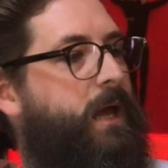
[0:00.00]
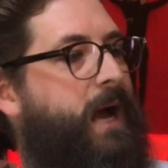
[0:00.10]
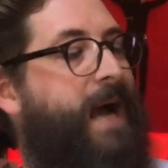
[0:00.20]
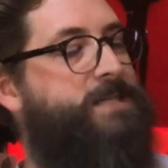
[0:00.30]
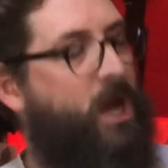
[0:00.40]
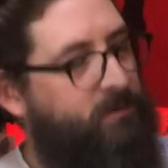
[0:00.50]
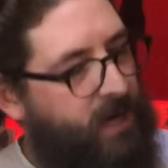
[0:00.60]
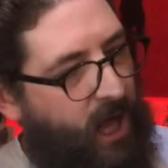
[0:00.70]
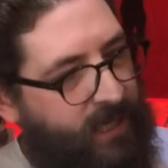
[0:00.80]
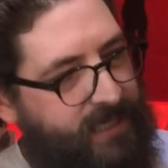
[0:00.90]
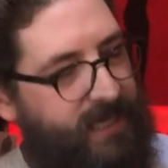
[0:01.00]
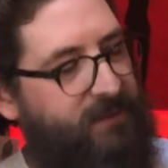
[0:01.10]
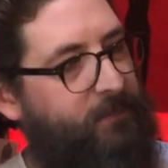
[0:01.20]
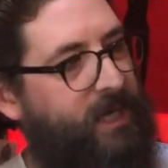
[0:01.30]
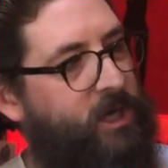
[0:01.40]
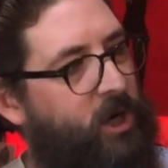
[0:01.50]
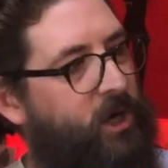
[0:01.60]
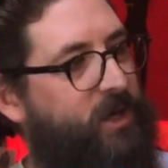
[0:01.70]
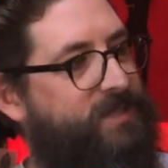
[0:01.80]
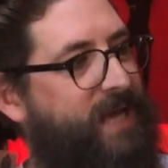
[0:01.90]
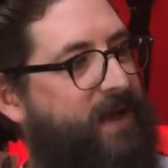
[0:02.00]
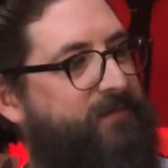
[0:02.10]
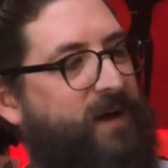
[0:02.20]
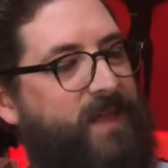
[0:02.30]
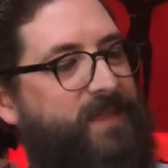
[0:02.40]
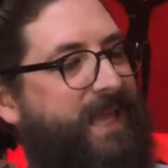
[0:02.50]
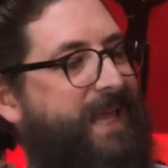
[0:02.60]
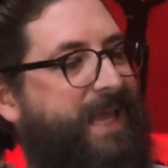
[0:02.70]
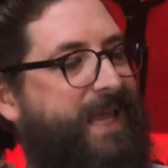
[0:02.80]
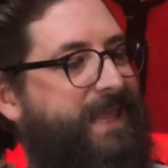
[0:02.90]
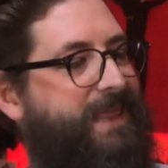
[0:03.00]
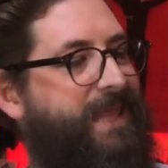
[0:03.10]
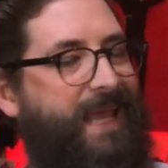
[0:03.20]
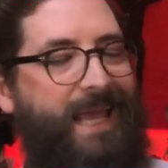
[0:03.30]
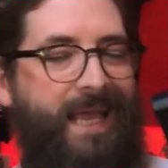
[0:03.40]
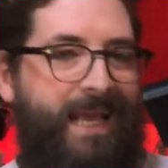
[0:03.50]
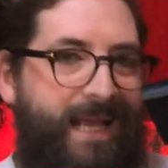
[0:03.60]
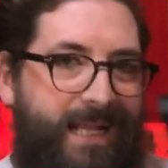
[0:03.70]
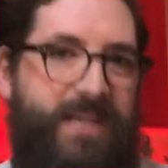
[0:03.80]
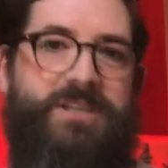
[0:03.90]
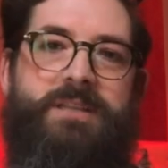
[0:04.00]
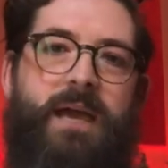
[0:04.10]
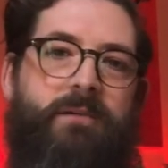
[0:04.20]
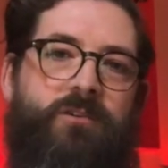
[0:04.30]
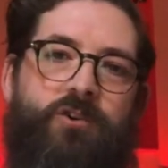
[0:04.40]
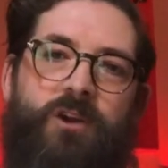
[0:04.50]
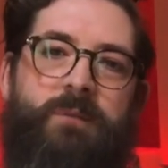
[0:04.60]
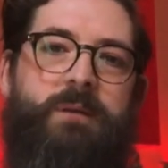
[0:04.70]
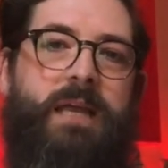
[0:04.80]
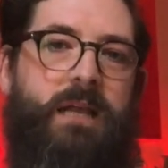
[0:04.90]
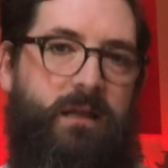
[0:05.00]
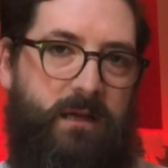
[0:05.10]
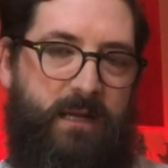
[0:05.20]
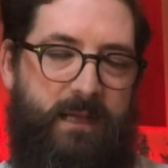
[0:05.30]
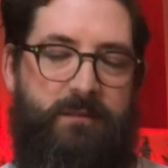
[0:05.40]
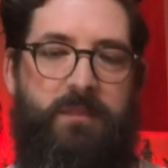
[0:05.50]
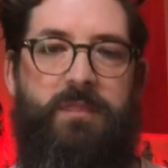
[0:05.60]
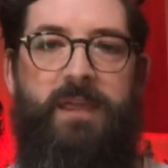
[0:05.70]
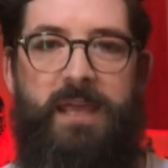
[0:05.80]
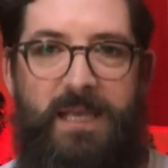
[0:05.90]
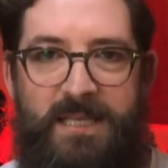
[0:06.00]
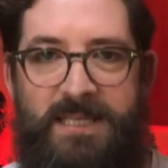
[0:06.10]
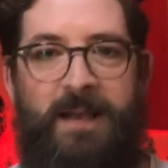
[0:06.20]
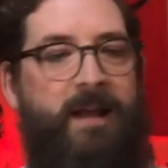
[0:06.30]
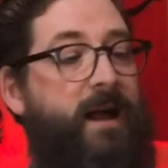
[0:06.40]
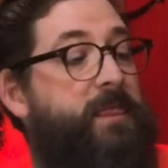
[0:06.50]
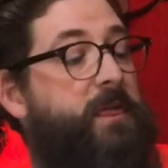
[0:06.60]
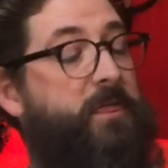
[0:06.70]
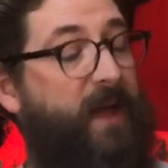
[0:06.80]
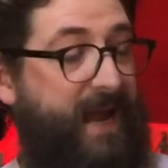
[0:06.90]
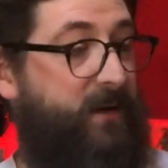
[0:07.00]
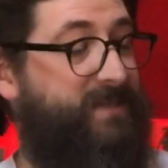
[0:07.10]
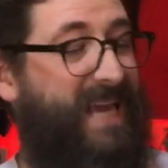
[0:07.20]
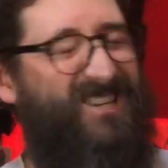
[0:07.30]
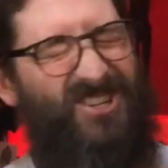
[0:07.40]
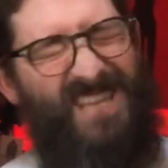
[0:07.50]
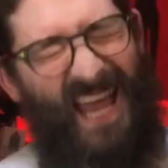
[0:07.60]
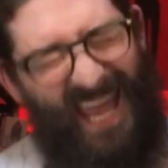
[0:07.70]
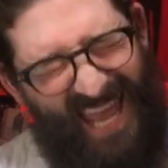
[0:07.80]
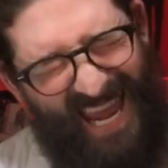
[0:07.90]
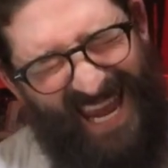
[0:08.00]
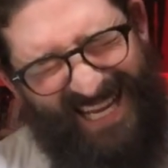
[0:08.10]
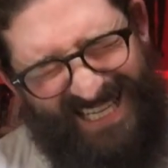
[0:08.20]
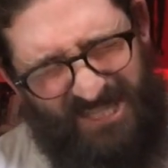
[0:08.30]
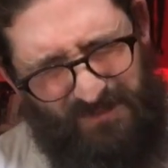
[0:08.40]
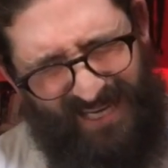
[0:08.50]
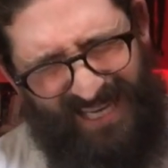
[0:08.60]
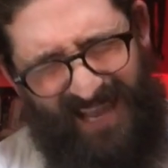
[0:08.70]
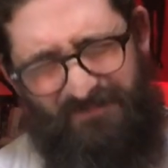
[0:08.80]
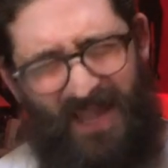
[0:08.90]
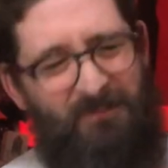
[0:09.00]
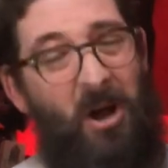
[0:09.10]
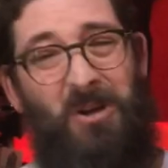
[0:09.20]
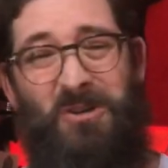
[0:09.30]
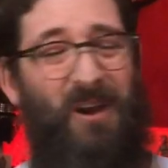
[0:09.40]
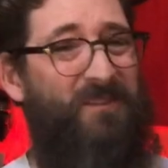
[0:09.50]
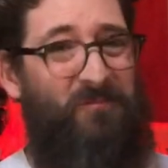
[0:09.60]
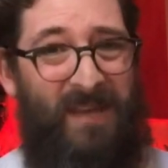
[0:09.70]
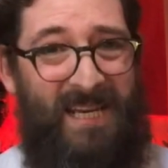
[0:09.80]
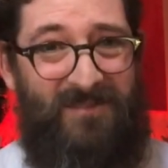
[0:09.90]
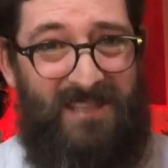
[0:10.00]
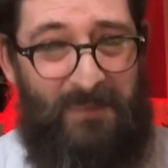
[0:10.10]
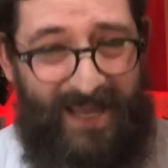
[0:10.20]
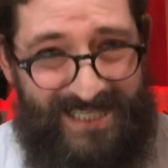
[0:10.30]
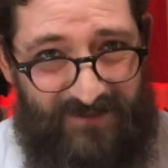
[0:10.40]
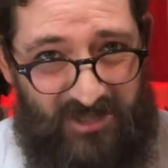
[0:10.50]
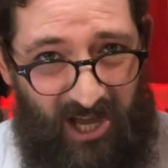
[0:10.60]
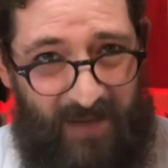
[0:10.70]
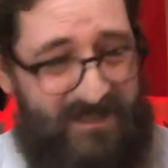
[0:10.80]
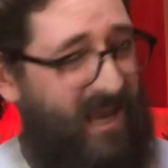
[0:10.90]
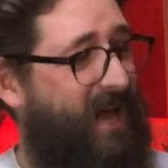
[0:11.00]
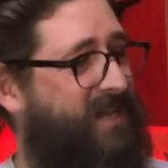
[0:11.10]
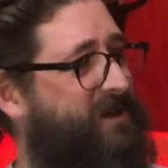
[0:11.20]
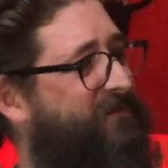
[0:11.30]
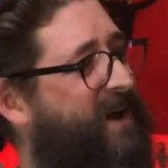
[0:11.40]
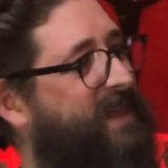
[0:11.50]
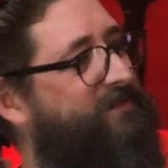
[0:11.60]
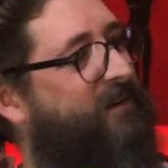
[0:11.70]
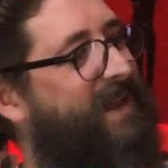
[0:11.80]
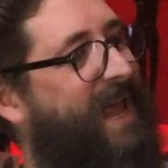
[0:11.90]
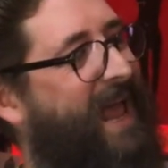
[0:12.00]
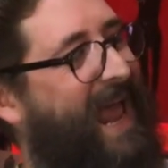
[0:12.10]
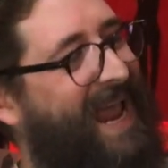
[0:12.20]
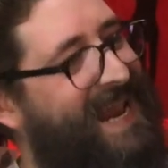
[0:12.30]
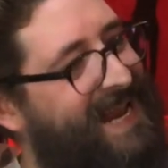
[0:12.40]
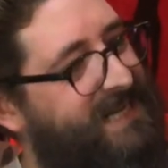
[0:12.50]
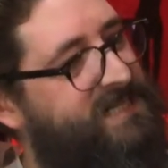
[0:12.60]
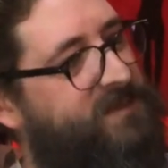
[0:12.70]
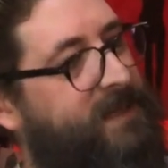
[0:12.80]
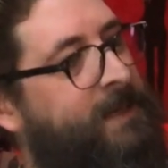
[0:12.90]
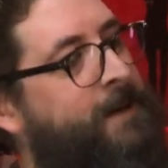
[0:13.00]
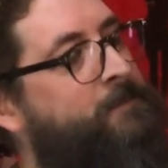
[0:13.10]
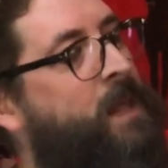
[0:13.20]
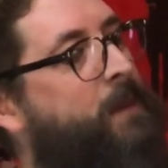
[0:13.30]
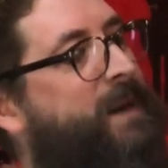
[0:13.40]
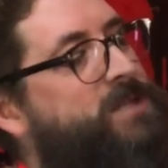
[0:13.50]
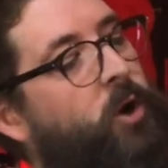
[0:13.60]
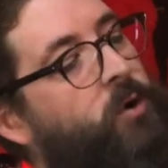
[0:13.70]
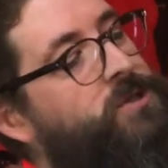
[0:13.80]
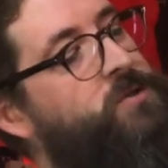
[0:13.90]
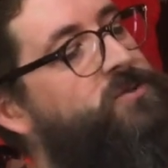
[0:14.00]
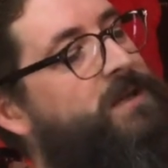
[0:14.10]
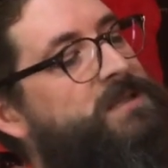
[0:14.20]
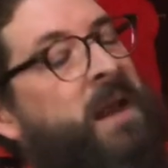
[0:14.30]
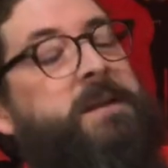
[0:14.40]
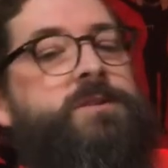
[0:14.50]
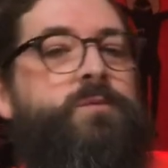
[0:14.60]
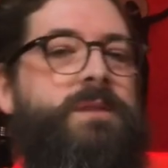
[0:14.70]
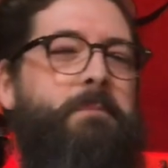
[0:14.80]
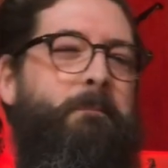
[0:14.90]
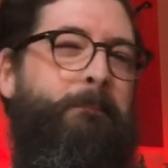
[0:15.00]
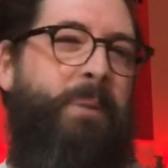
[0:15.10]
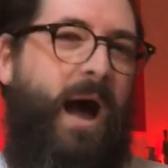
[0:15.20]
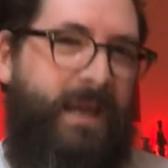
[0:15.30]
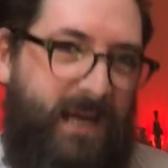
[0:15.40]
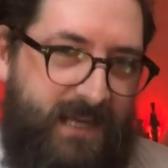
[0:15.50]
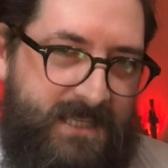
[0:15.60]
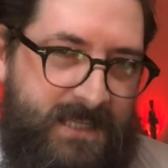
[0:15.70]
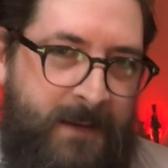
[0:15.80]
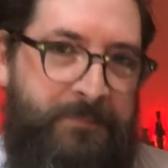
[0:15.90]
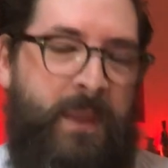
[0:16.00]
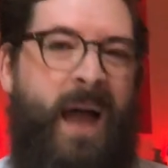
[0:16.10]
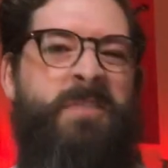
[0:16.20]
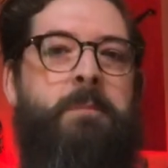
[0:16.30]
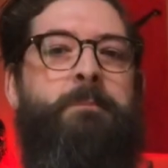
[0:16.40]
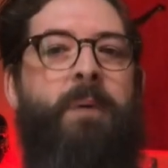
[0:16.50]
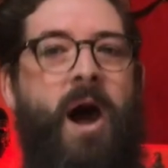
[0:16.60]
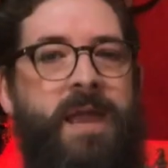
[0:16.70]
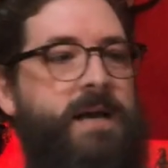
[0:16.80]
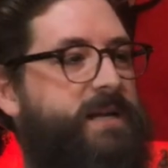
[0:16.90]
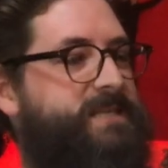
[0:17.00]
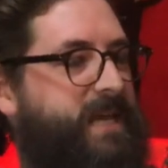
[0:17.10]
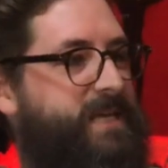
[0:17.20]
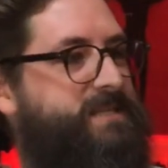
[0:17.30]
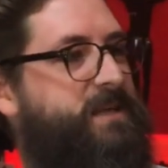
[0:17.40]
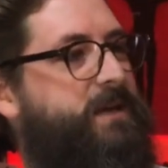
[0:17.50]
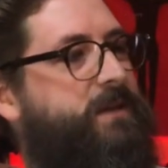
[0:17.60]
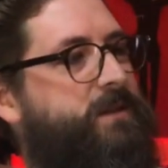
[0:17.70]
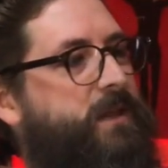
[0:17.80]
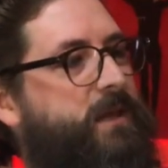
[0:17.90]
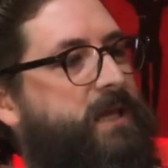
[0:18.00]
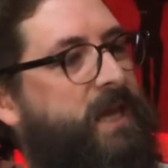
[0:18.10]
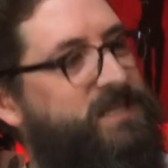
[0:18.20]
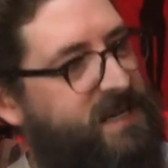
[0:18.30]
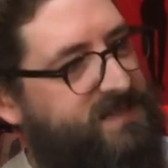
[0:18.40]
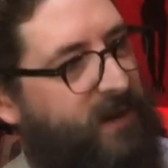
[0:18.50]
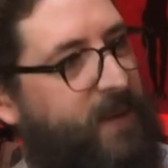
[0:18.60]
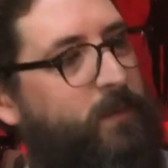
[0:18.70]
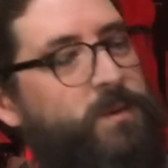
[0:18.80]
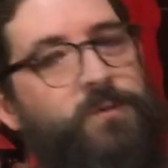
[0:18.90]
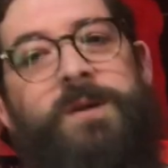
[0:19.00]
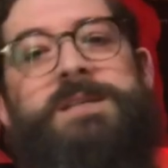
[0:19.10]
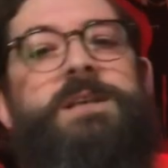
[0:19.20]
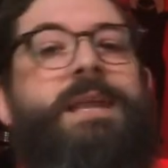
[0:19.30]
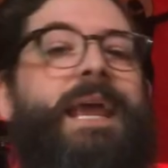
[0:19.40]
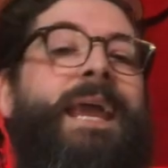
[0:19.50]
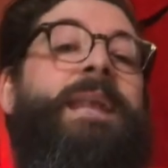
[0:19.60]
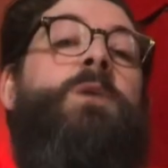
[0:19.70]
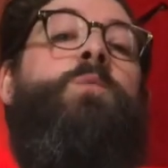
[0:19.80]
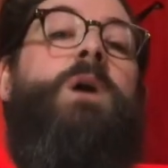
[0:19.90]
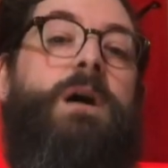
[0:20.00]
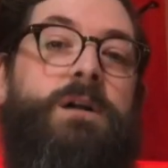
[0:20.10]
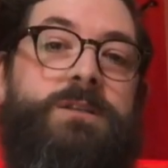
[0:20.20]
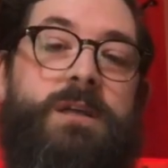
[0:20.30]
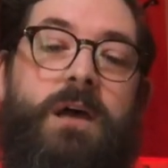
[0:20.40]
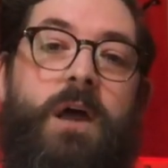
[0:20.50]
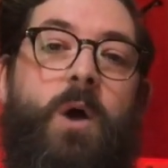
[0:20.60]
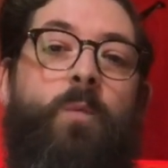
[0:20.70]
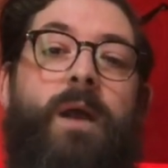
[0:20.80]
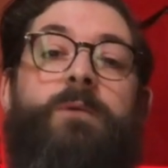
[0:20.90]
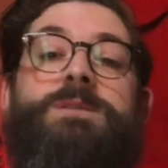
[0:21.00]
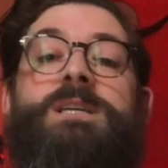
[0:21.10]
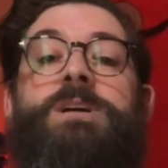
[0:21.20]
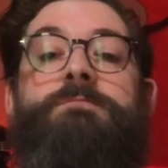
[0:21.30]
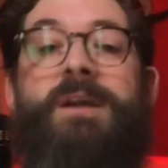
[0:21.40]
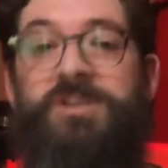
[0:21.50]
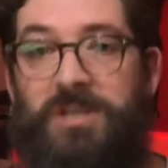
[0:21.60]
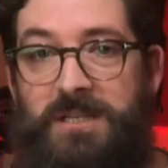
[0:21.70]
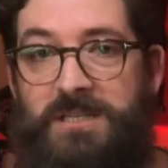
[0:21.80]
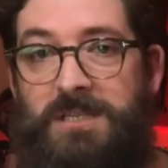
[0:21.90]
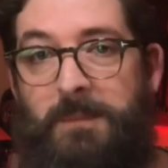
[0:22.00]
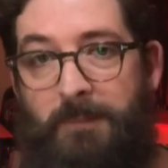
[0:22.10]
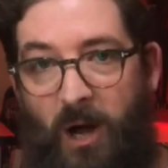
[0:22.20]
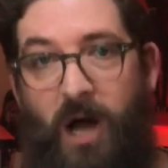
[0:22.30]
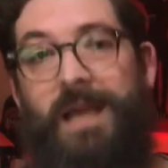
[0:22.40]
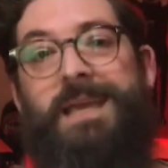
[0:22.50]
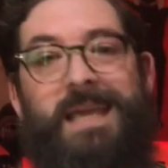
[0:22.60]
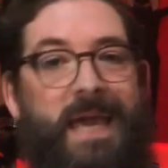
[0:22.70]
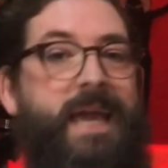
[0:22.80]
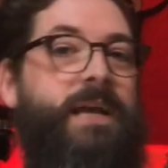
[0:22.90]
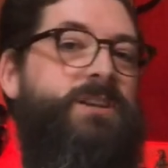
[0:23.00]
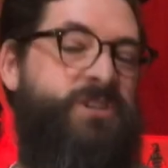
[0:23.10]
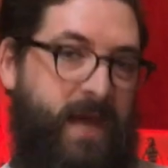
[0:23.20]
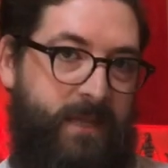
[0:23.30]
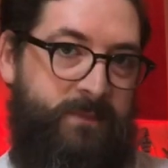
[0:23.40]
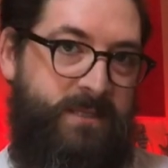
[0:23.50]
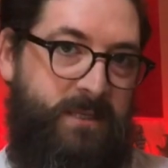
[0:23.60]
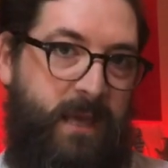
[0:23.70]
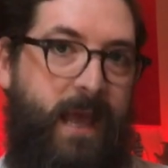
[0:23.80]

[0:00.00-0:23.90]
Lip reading: I don't like it because I find the English in there incredibly clunky. The these and the thous. It's just alien to me. I'm not a great reader at the best of times, so I find that very alien to me. But it's also translated with a bias. And the bias is the King James Bible was written in a world where it was commissioned by King James.